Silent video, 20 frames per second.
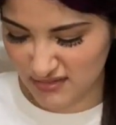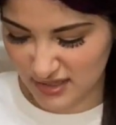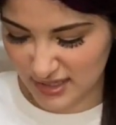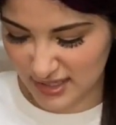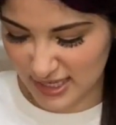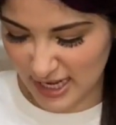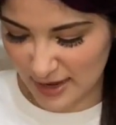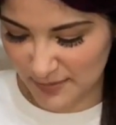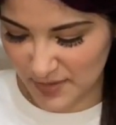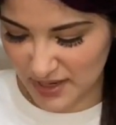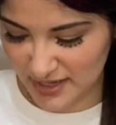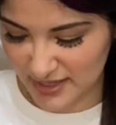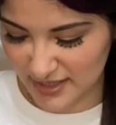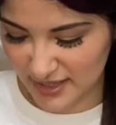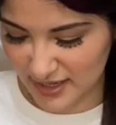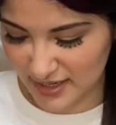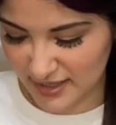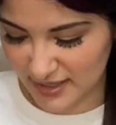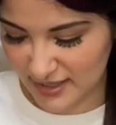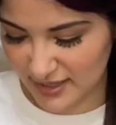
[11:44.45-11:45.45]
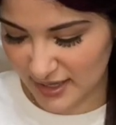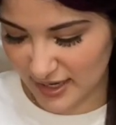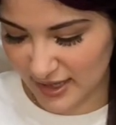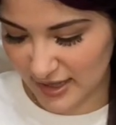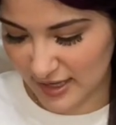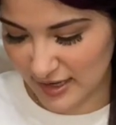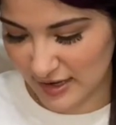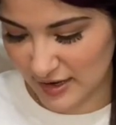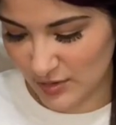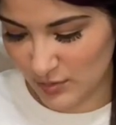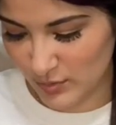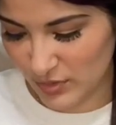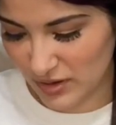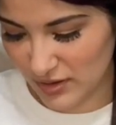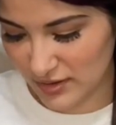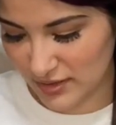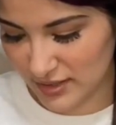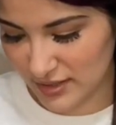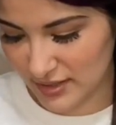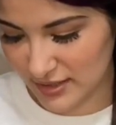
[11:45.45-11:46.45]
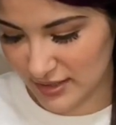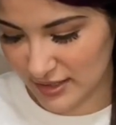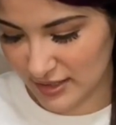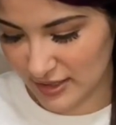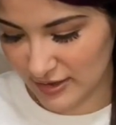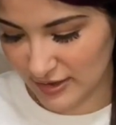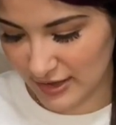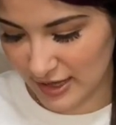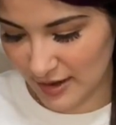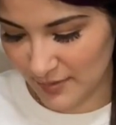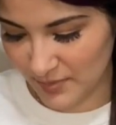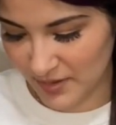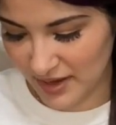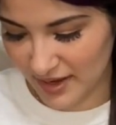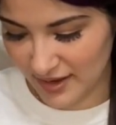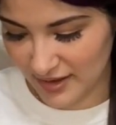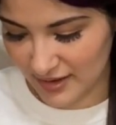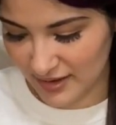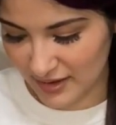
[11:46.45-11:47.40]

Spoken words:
Does that make sense? Like the nail polish doesn't look that bad.